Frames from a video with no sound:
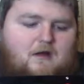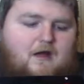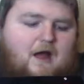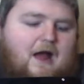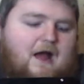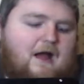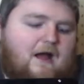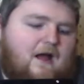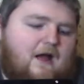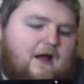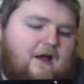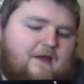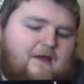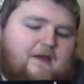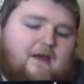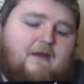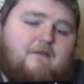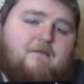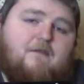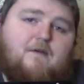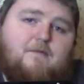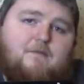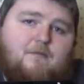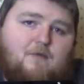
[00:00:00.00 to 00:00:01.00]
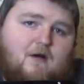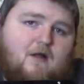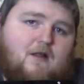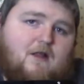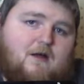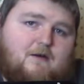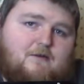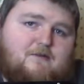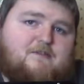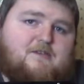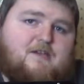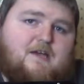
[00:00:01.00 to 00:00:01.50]
I gave up while
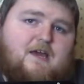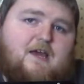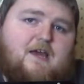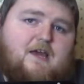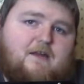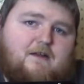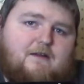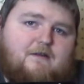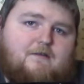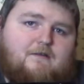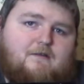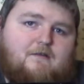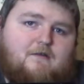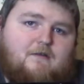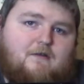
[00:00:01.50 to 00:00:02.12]
I was ahead.